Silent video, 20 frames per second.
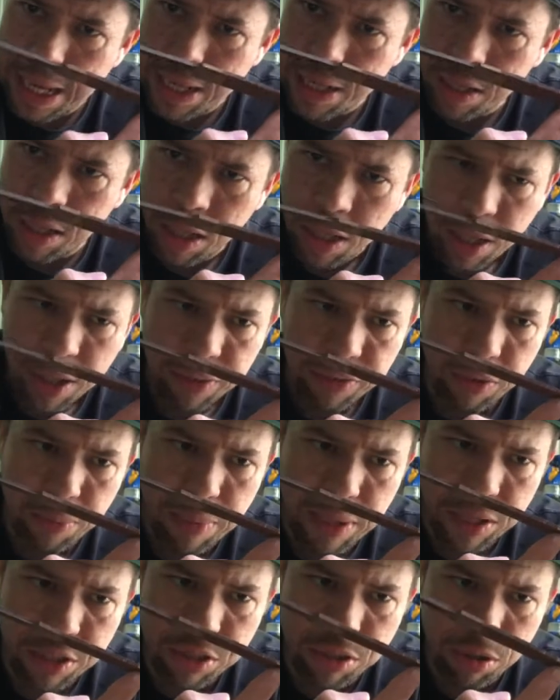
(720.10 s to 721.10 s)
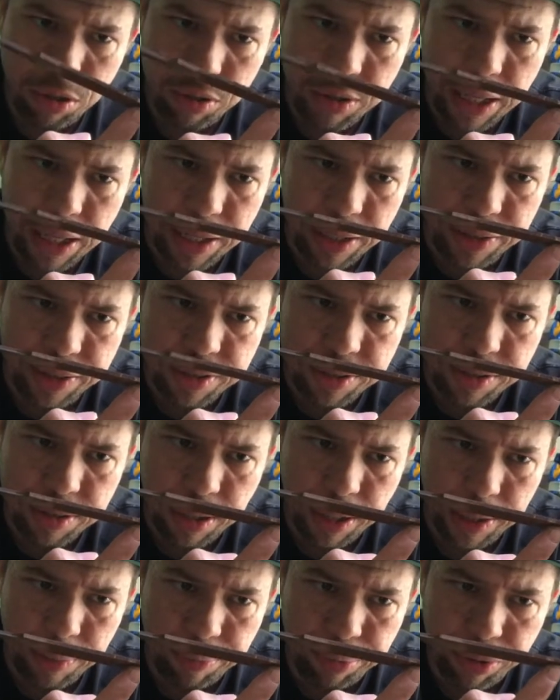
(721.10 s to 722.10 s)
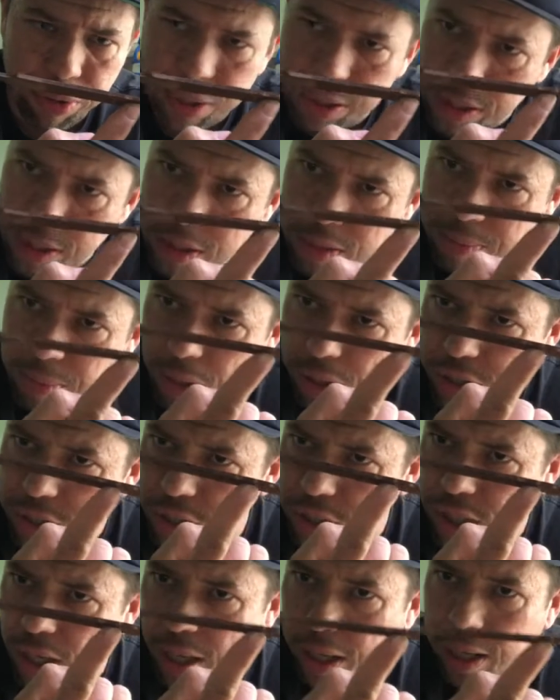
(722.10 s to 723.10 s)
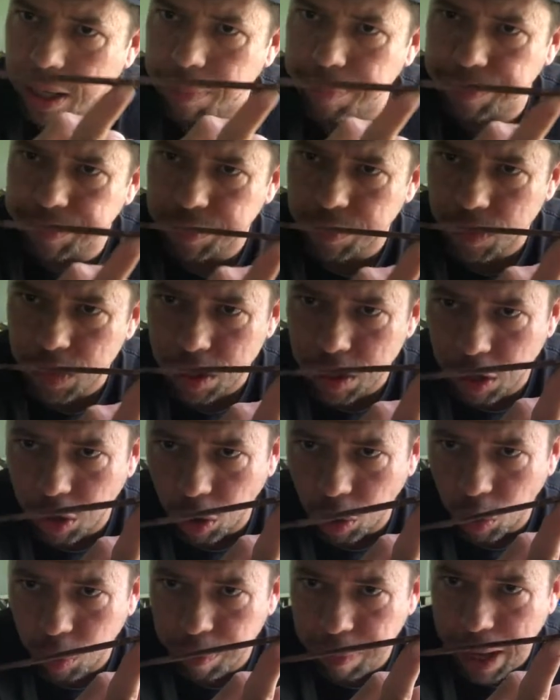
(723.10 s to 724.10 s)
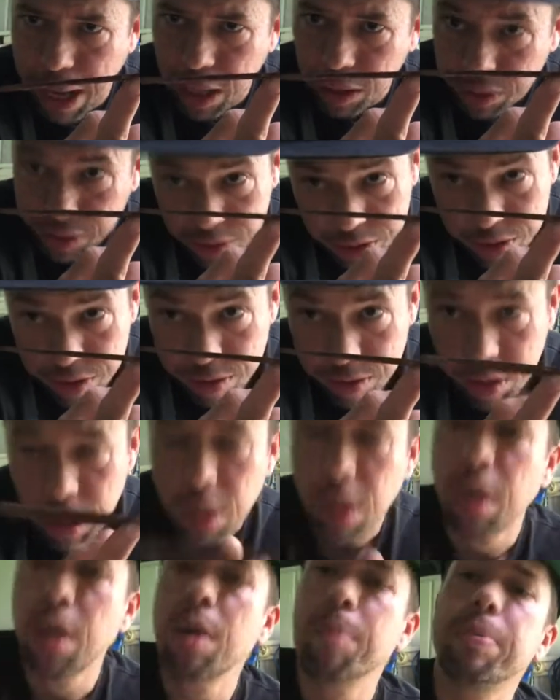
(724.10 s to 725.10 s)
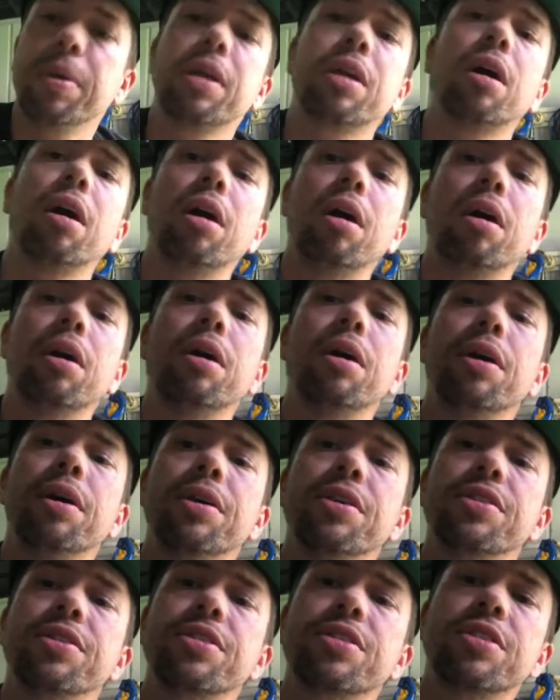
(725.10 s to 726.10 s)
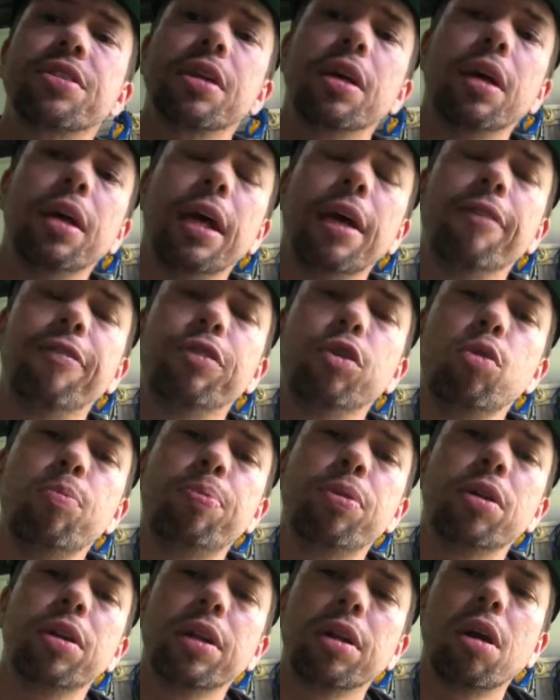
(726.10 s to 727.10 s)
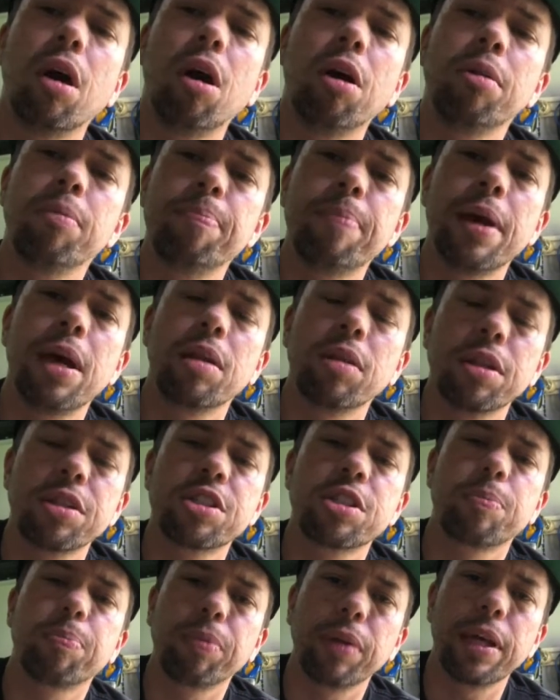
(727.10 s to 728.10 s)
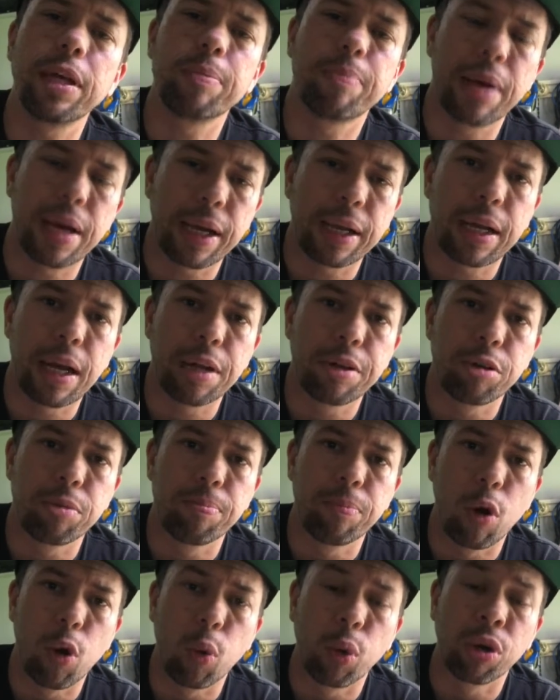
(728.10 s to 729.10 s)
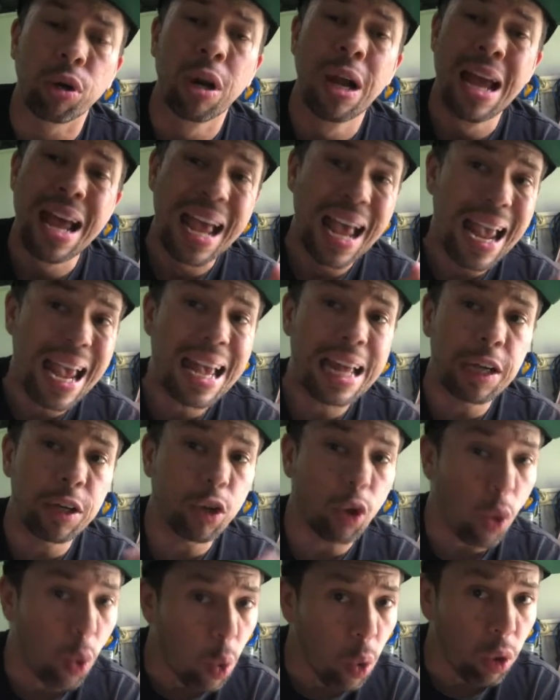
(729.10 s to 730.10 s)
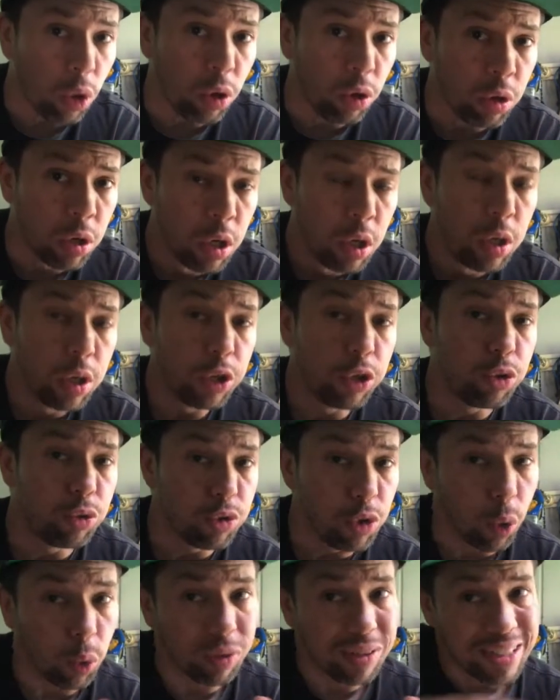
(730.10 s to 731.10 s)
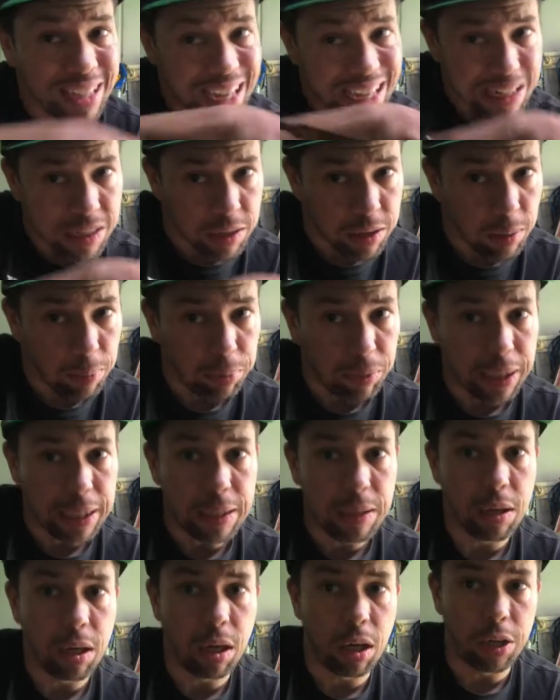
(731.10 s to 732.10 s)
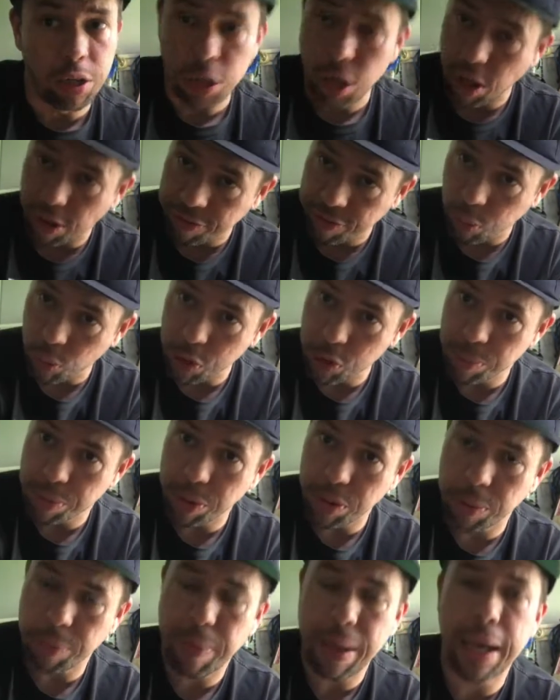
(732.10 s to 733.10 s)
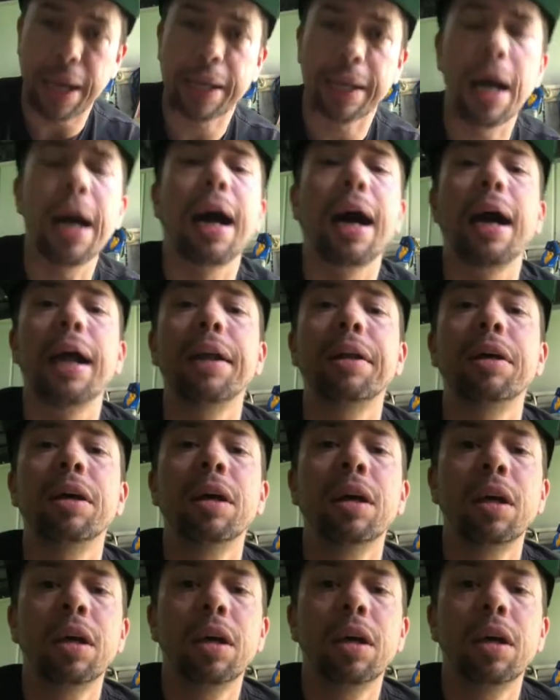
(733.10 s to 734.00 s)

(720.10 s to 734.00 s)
on to make sure that it's like pretty much you know, balanced. Because if you put an unbalanced blade back on your mower, and or you don't tighten the blade enough when you put it back on,